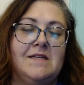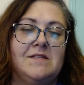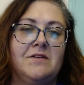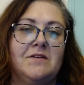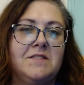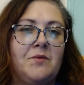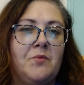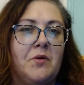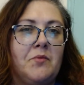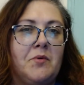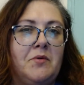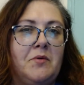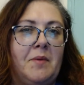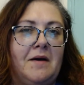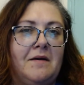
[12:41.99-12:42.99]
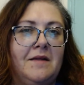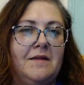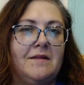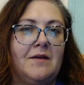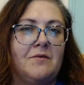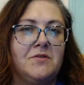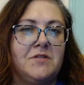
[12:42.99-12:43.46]
As long as they weren't rude about
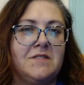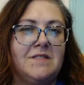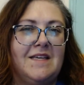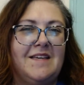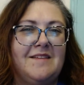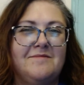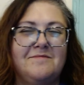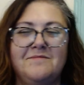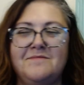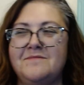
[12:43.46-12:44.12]
it. They were just like,